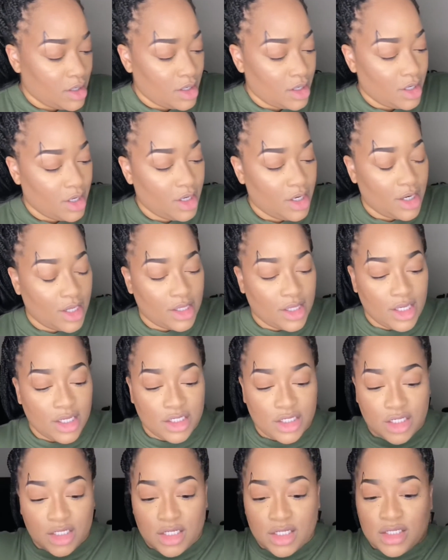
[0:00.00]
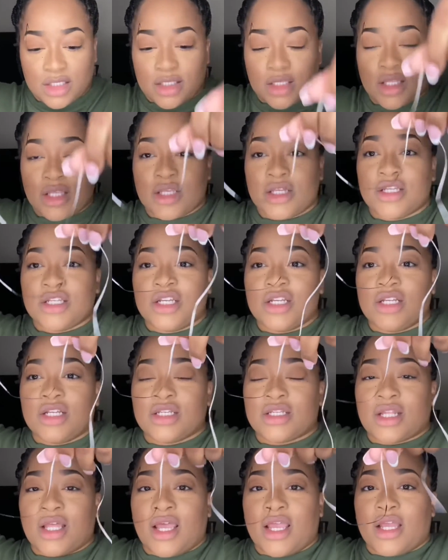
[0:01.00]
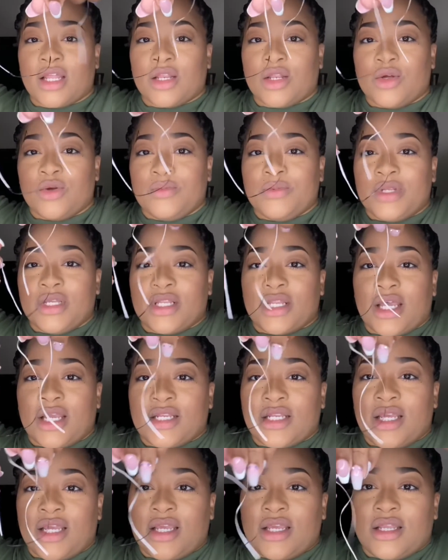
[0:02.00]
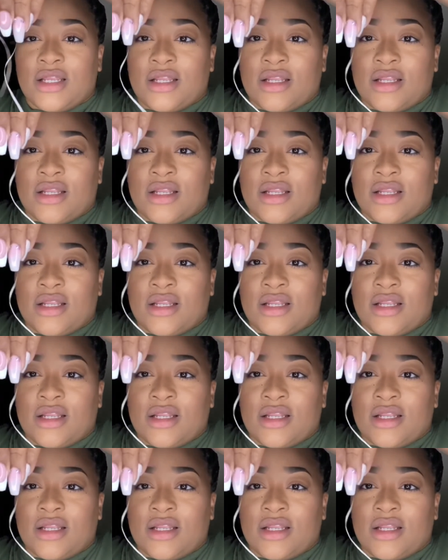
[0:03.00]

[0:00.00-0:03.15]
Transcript: And I think she just like looped it like that.